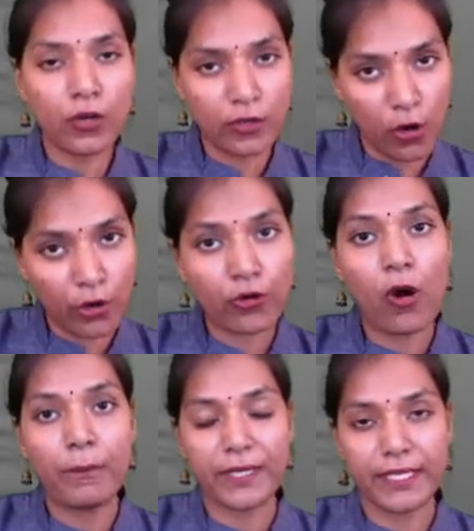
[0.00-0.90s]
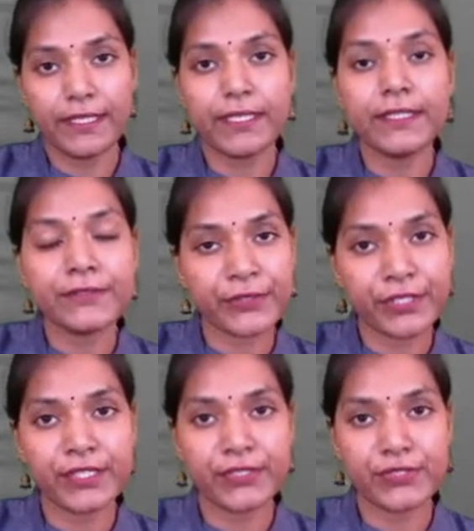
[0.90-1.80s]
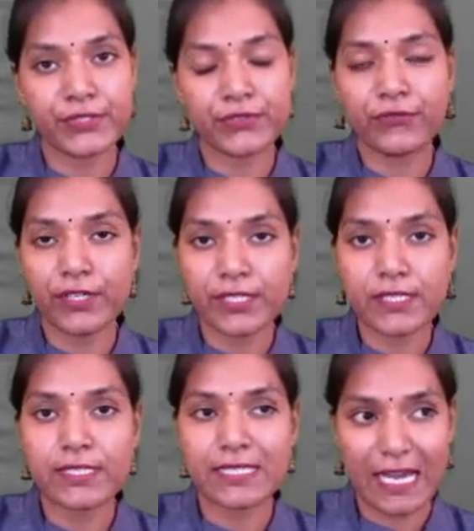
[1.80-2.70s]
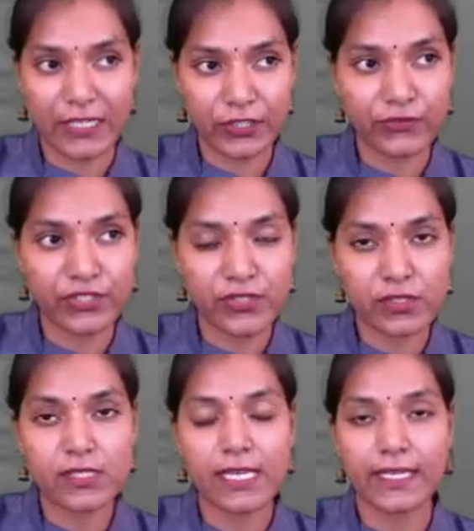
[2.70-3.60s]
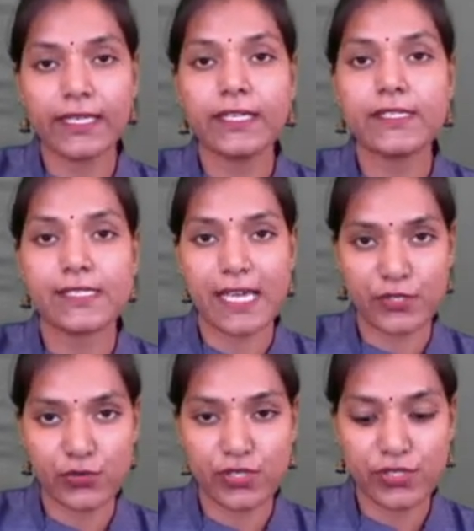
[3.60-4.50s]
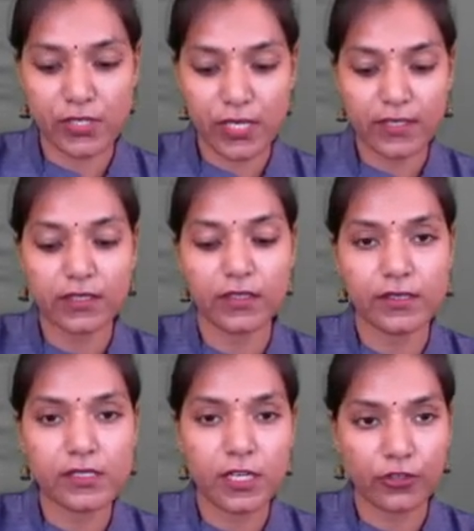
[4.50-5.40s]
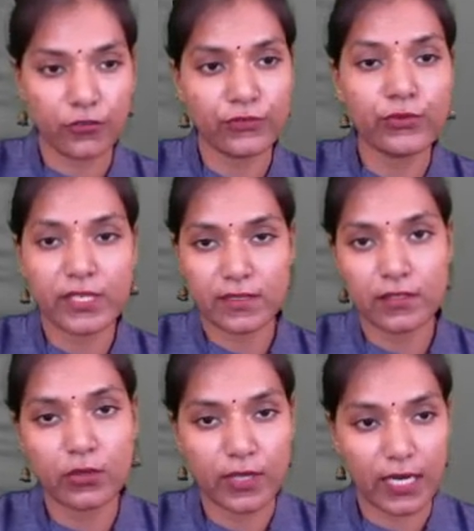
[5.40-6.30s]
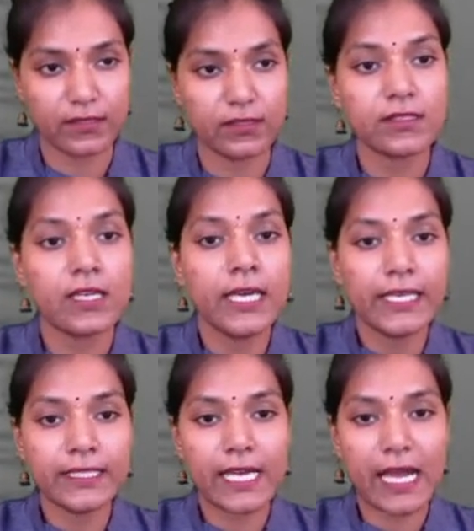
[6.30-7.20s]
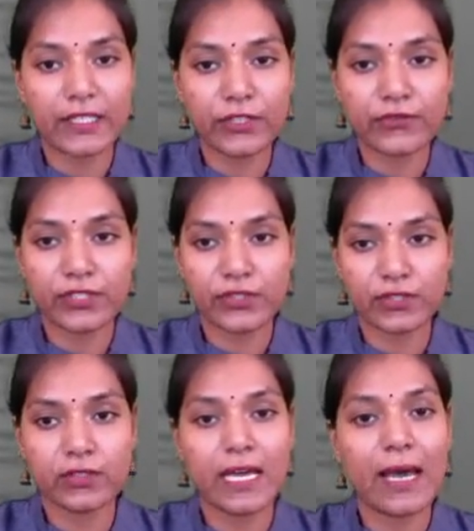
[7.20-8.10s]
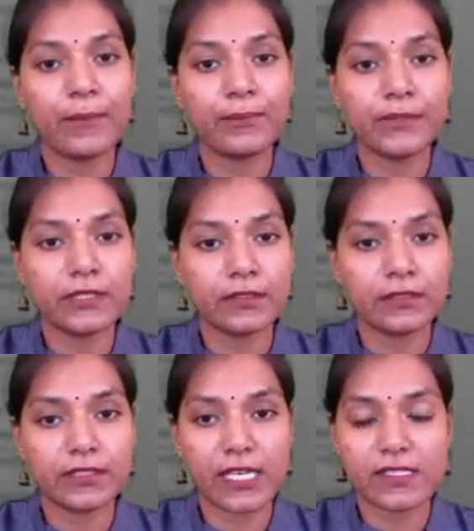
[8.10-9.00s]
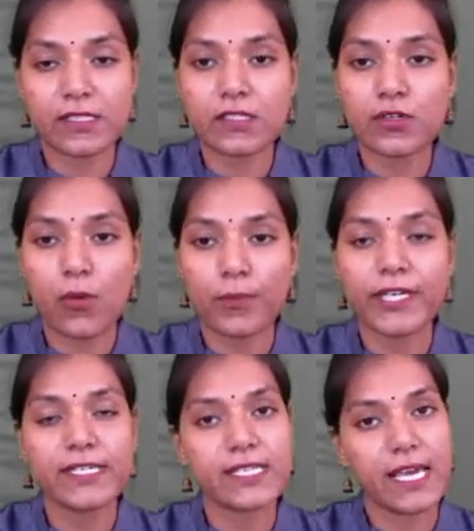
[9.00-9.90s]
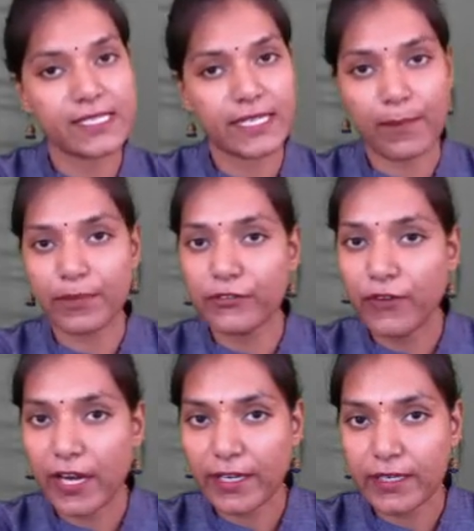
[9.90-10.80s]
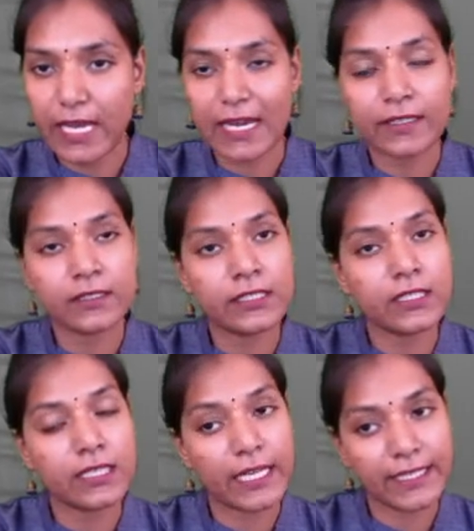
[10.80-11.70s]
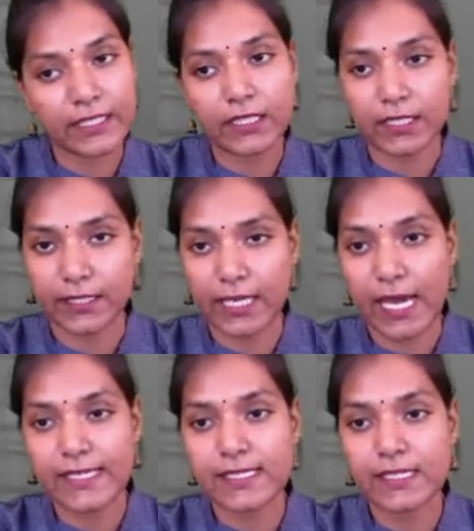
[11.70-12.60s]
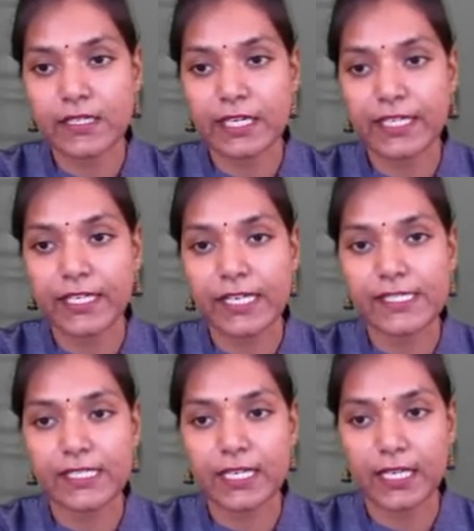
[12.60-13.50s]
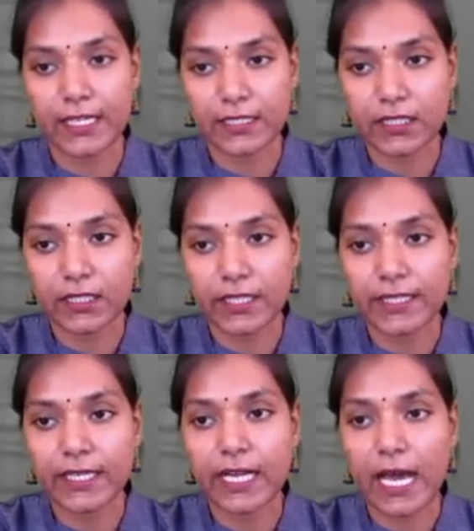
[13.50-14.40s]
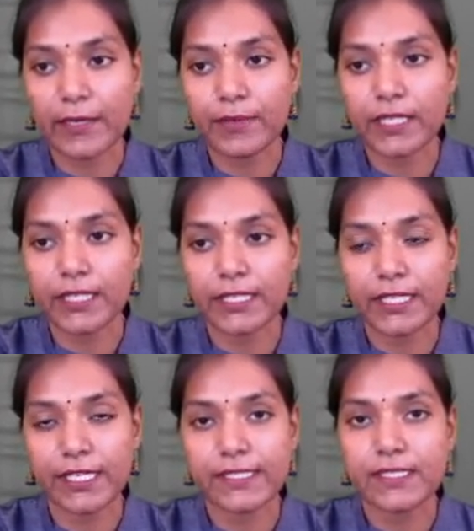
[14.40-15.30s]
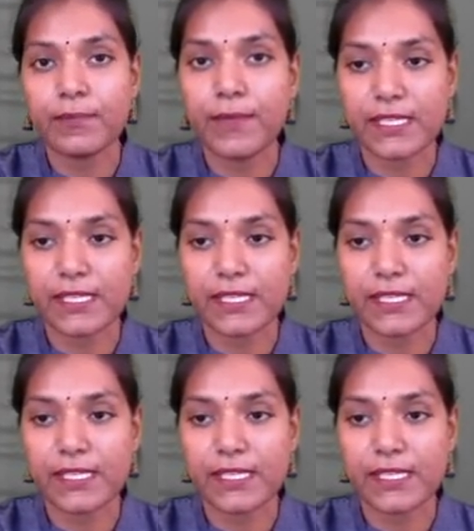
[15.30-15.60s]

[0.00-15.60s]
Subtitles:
or operate in 3 regions. First is active region, second is saturation, and third is cutoff. You can look at this. In the active region, the transistor operates as an amplifier, and the collector current IC indicates the collector current and IB indicates the base